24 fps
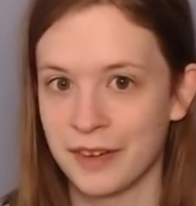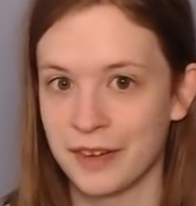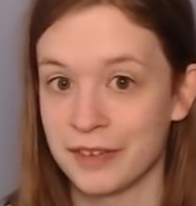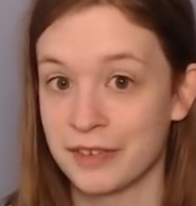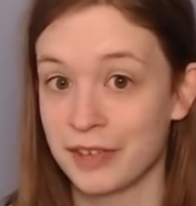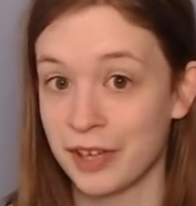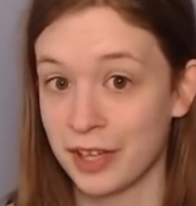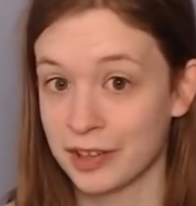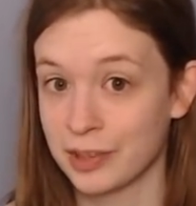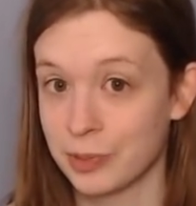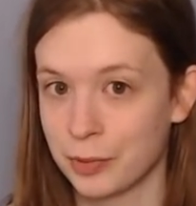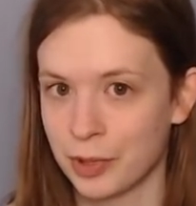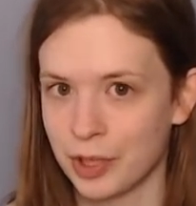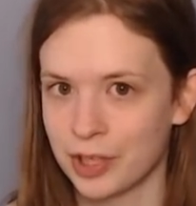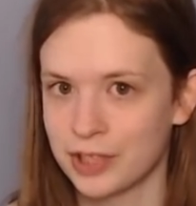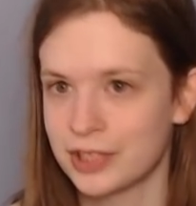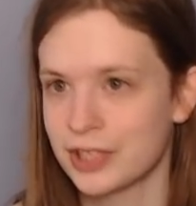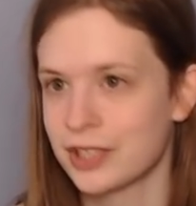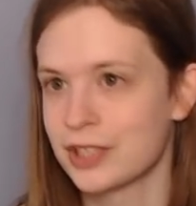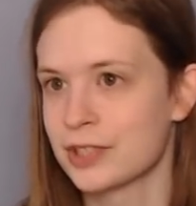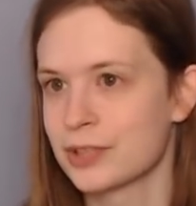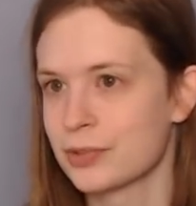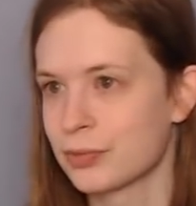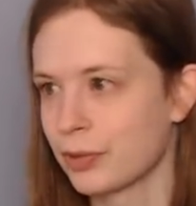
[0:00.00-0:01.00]
didn't take the
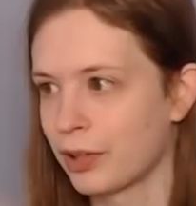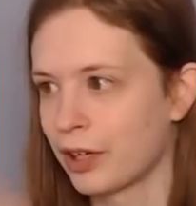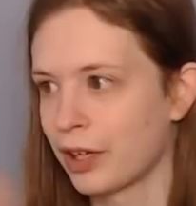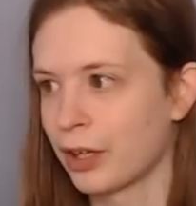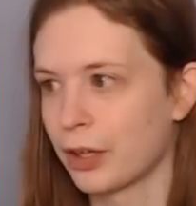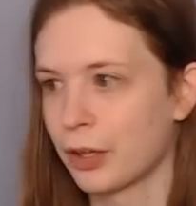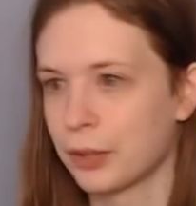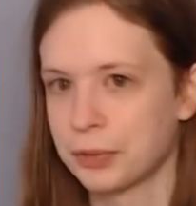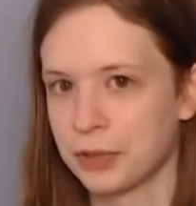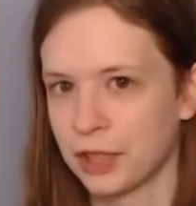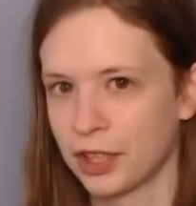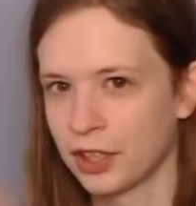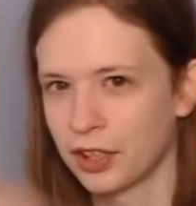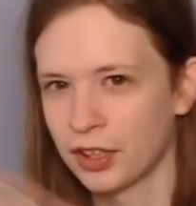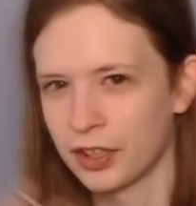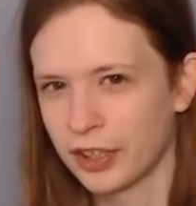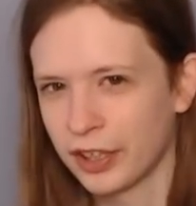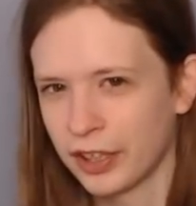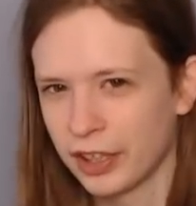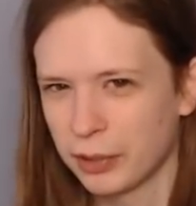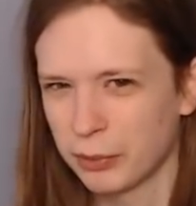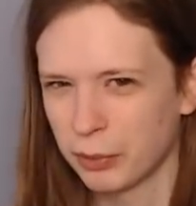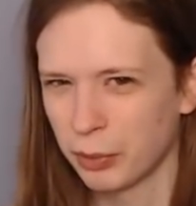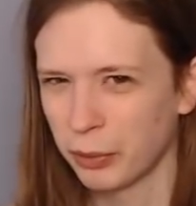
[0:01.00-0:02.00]
proxies when I go up to like
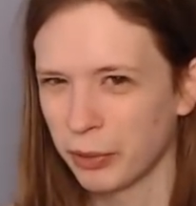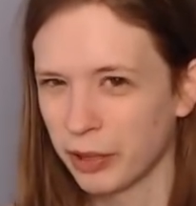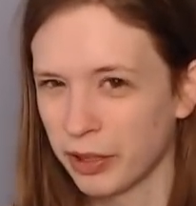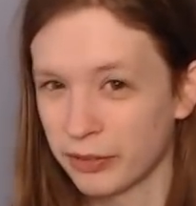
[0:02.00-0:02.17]
Card Kingdom or